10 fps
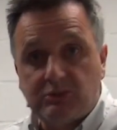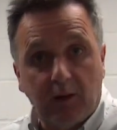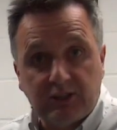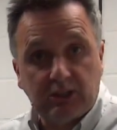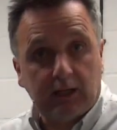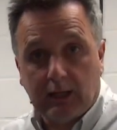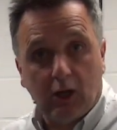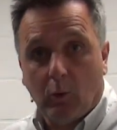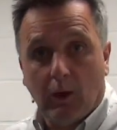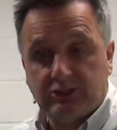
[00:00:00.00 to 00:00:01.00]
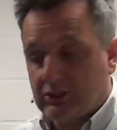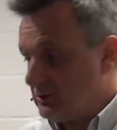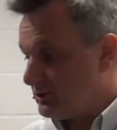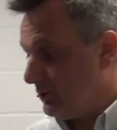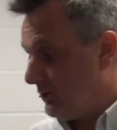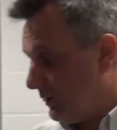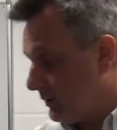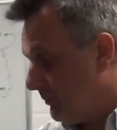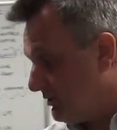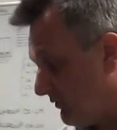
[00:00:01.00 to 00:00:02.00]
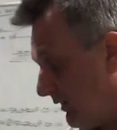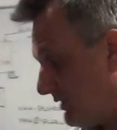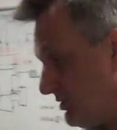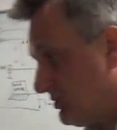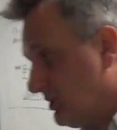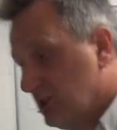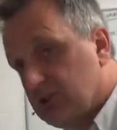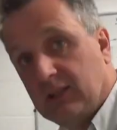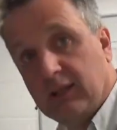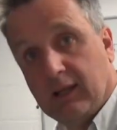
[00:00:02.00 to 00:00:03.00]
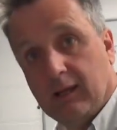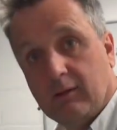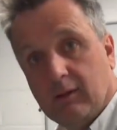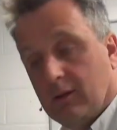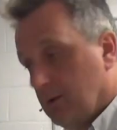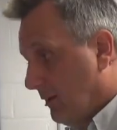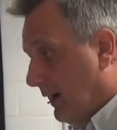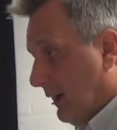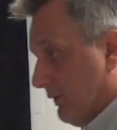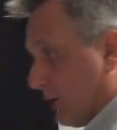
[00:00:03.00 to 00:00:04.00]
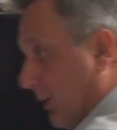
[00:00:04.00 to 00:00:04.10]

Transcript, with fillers: is basically equating to the little bit of latency that's in here and the